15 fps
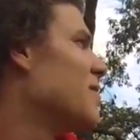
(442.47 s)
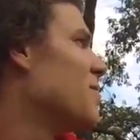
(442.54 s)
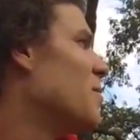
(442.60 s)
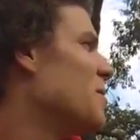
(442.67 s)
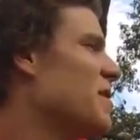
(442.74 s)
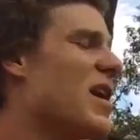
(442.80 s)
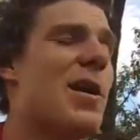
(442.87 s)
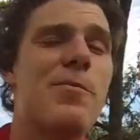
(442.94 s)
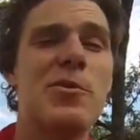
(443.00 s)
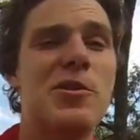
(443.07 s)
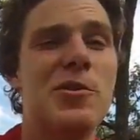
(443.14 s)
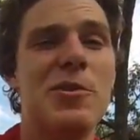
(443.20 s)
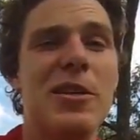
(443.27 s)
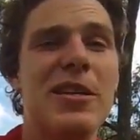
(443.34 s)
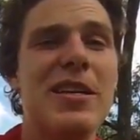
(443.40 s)
but the
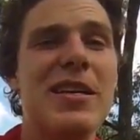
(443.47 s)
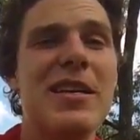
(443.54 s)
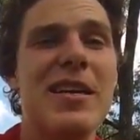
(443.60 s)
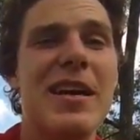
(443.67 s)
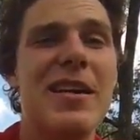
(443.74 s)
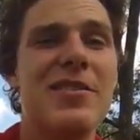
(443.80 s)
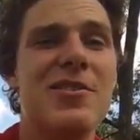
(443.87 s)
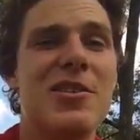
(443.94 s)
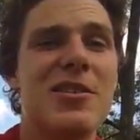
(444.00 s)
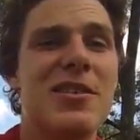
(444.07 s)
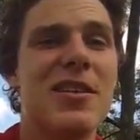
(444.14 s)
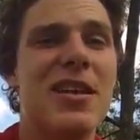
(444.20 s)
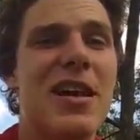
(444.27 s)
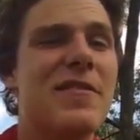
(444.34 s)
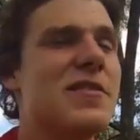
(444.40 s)
opportunity and just the
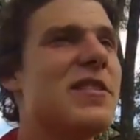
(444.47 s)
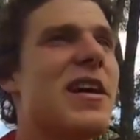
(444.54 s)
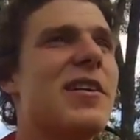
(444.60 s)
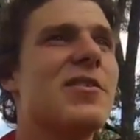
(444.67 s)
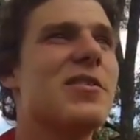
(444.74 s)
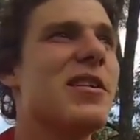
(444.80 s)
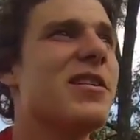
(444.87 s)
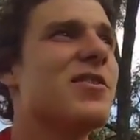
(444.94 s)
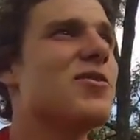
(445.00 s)
lifestyle is there.